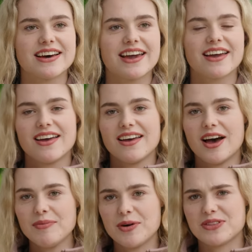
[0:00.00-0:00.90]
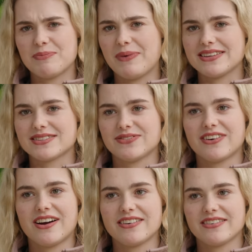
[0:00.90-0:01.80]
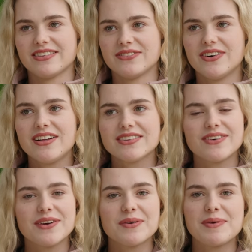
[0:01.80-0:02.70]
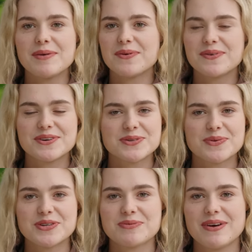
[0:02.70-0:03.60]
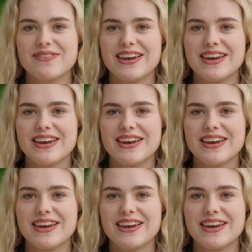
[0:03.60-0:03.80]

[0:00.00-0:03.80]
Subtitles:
like, I'm not the best rider in the world. Why would people want to watch my